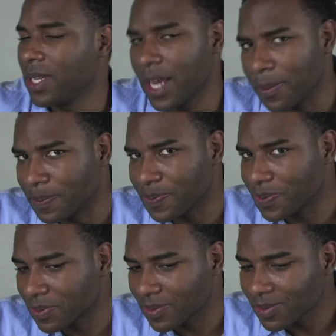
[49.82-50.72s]
them to him.
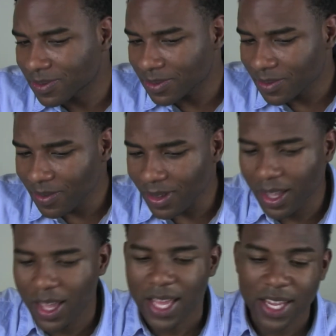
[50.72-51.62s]

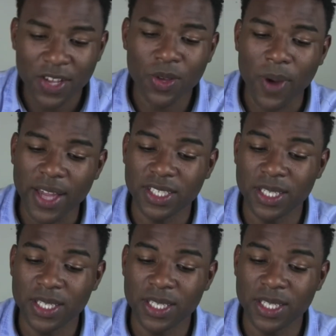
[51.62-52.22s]
Either way,